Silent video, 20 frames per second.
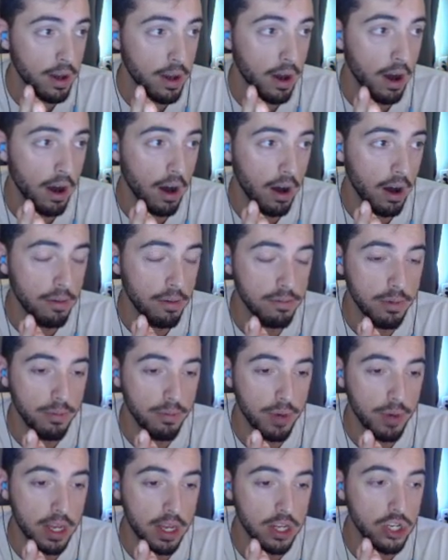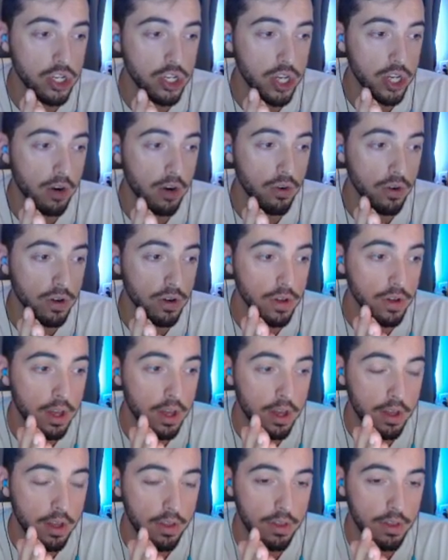Um, but in general,
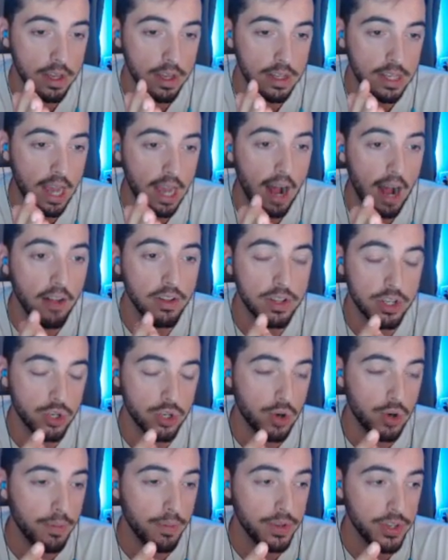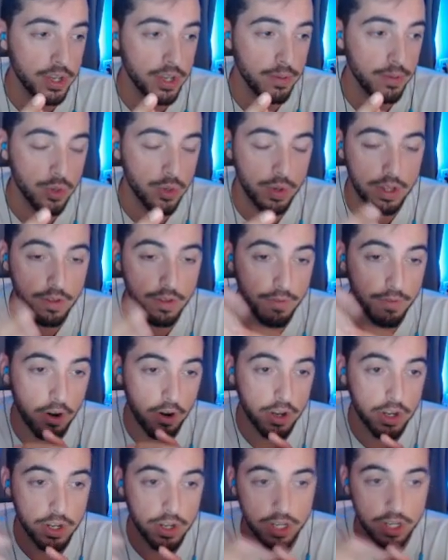the talent discrepancy between the
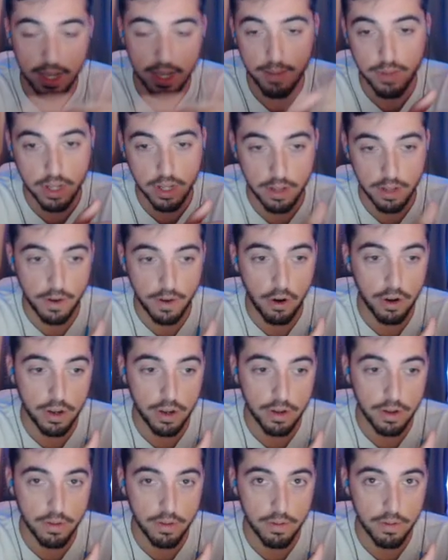very good teams and the very